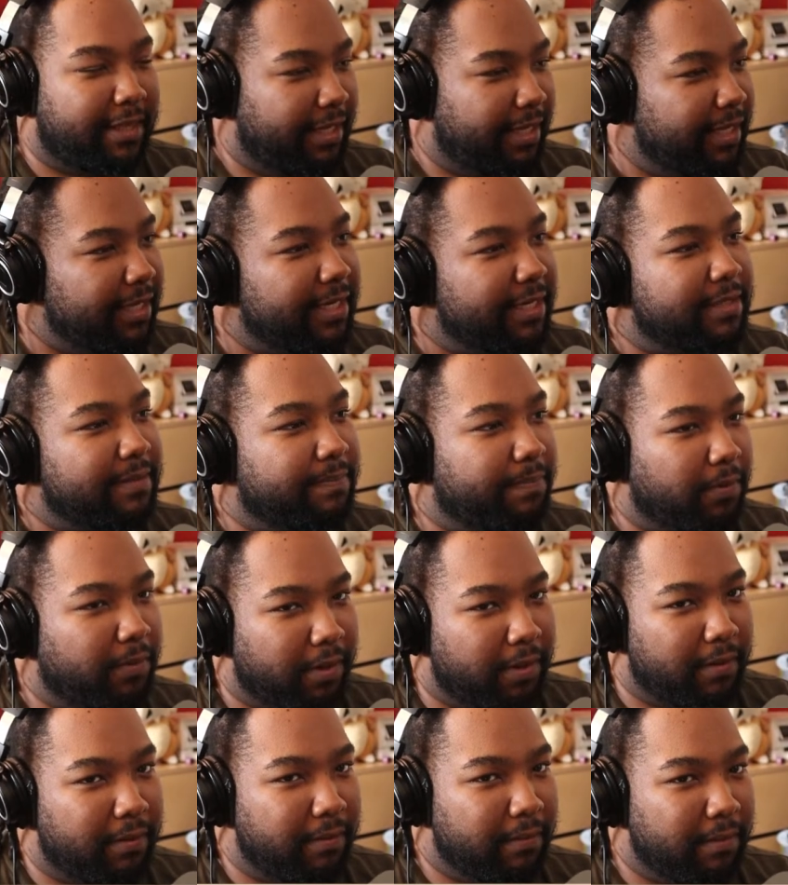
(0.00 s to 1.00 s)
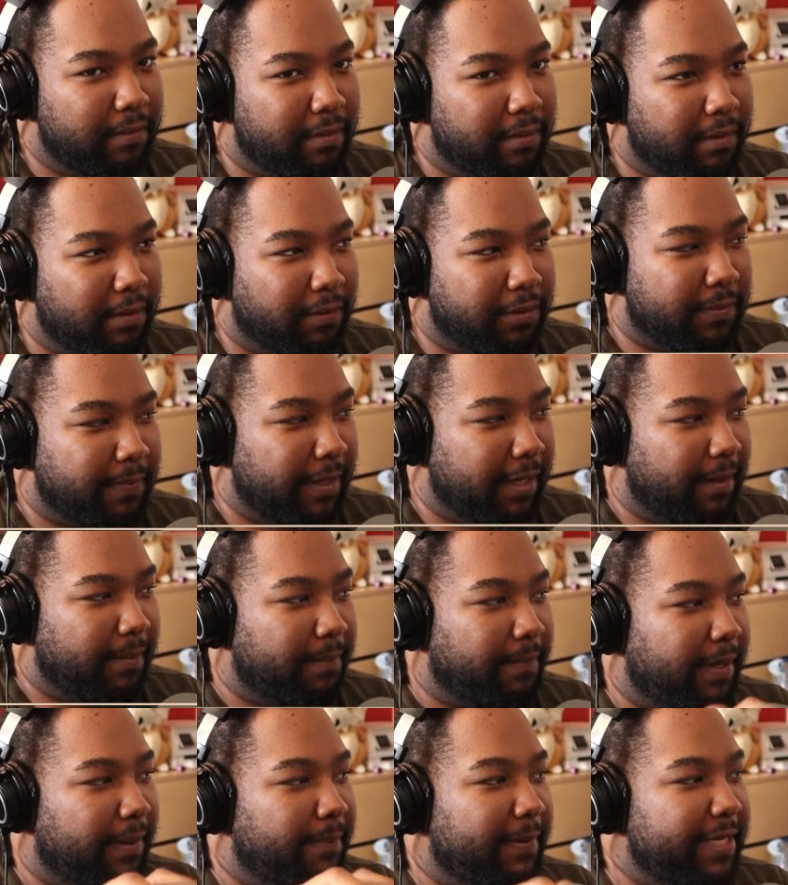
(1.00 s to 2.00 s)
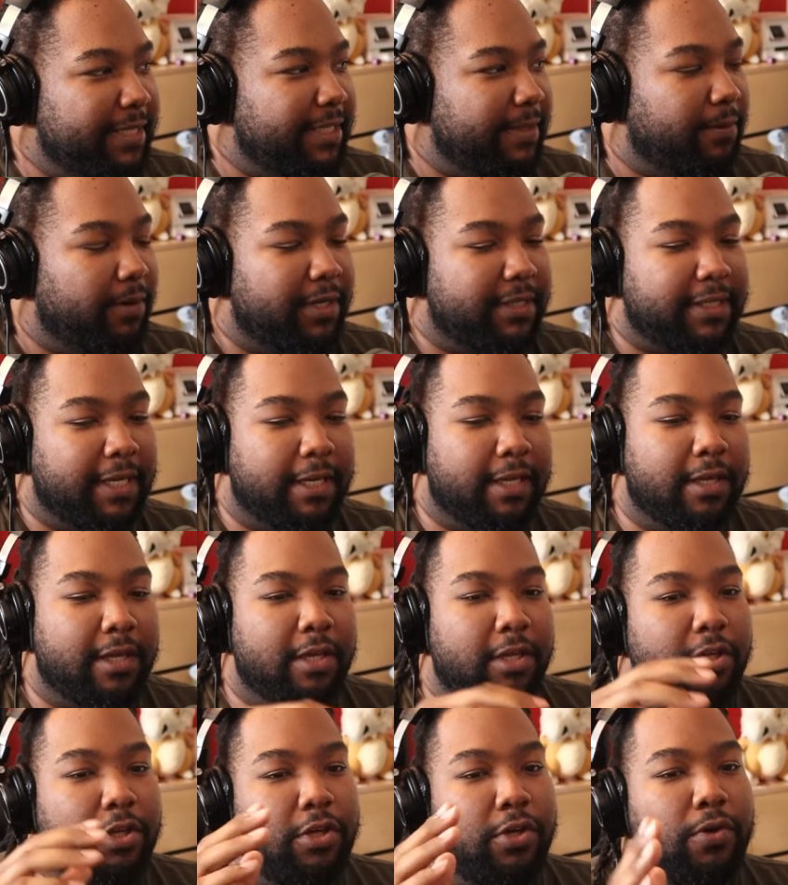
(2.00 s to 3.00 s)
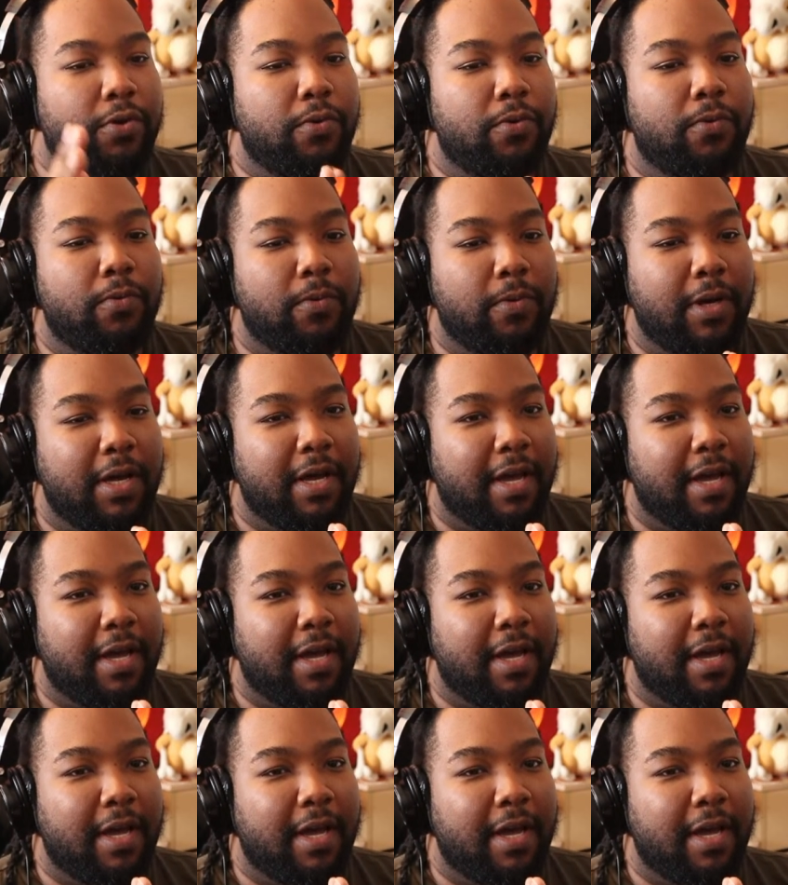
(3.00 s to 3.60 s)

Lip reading: it is Bourne Ultimatum, but basically where it's like you